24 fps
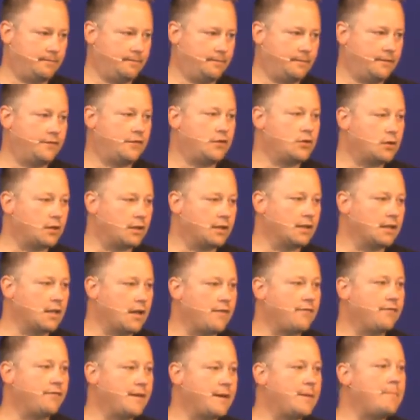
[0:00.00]
If you can
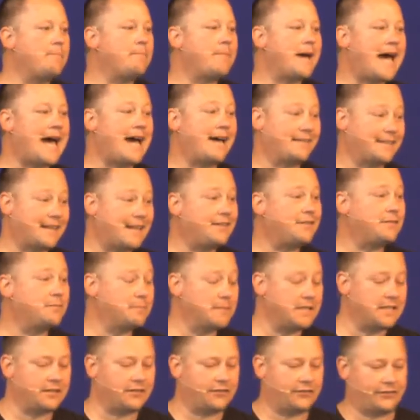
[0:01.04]
love them back, that's
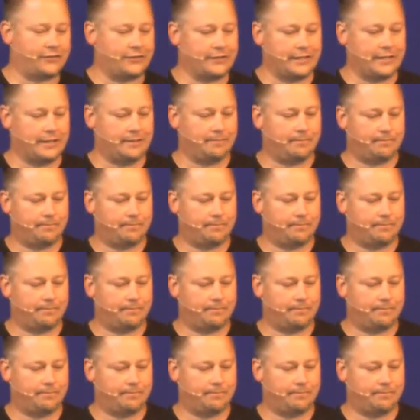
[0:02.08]
ministry.